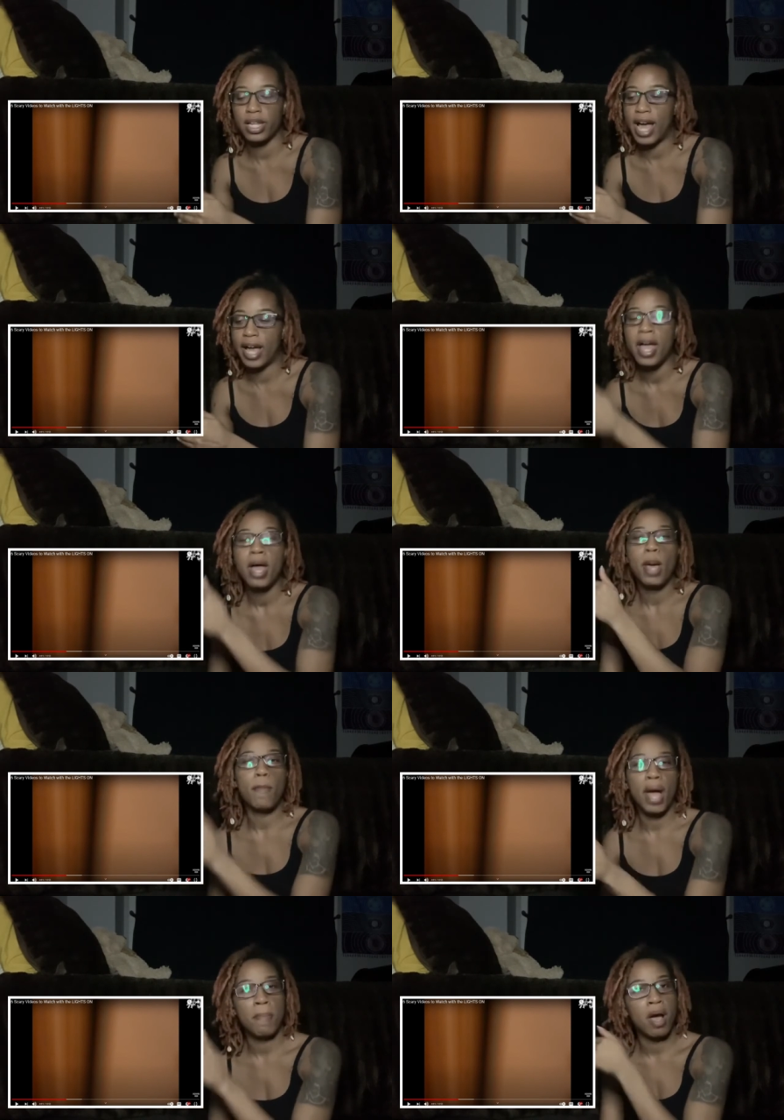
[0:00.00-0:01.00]
Like,
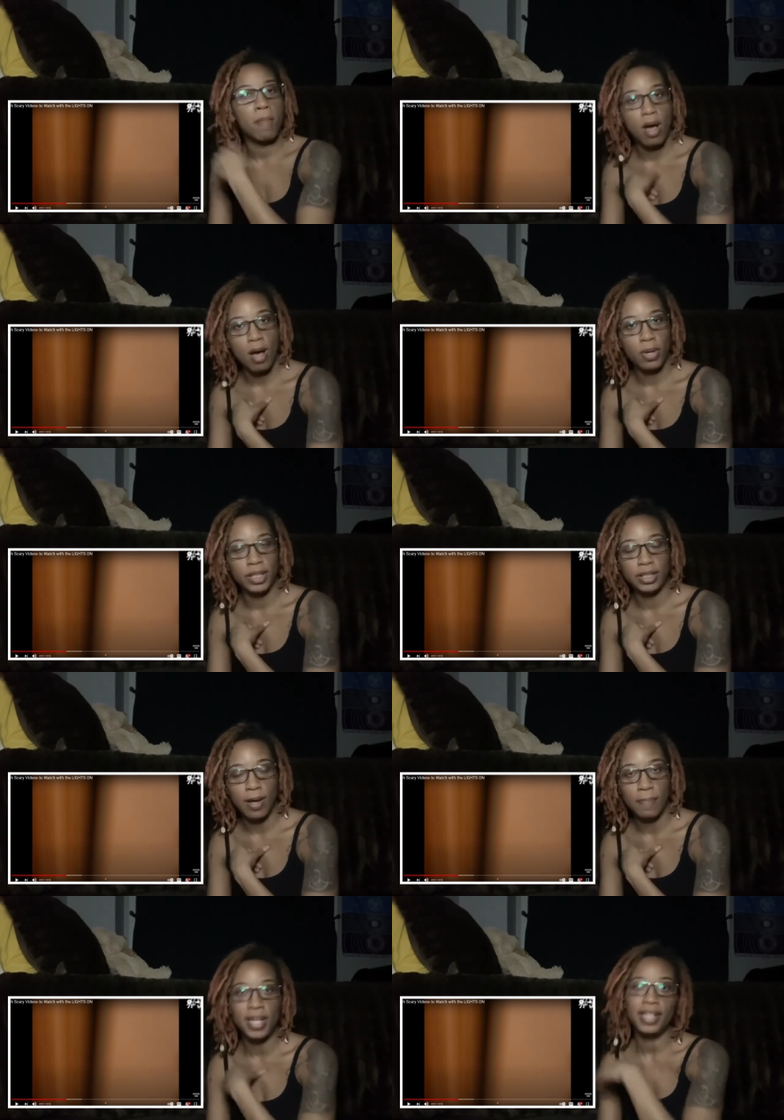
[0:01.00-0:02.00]
my mama always
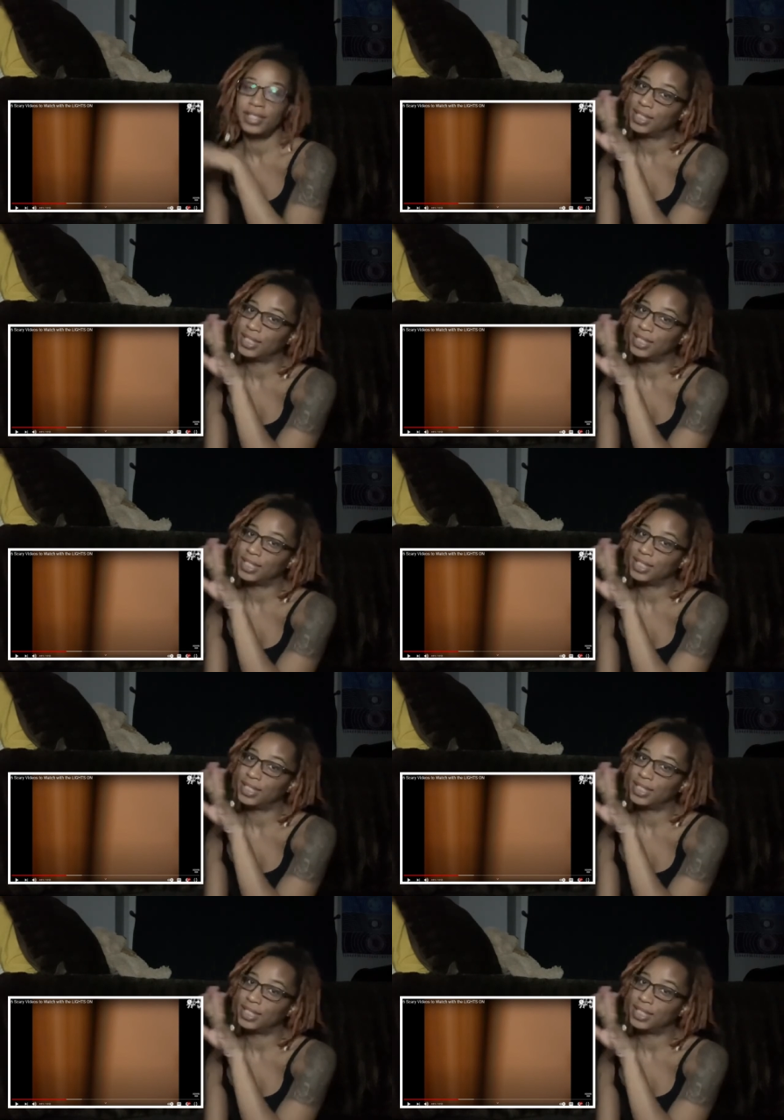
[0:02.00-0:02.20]
taught me.